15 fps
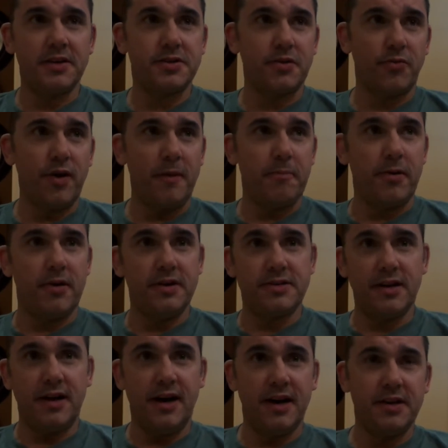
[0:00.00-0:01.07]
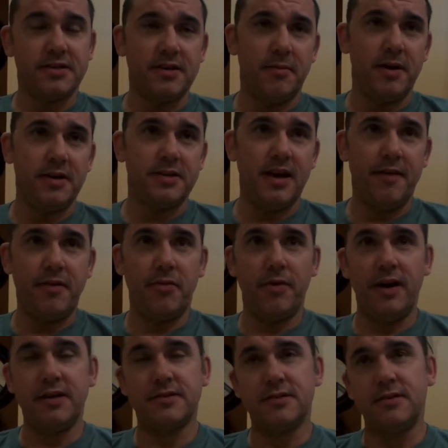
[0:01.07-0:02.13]
as a reaper? Is it hot as some of these
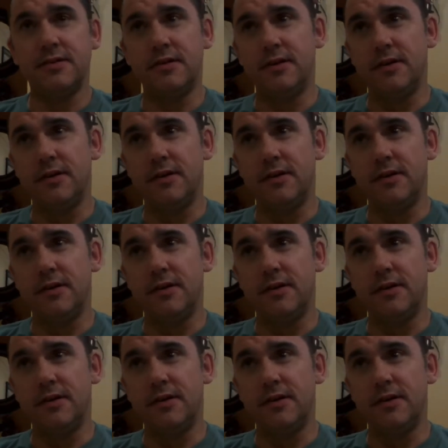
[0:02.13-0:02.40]
heavyweights?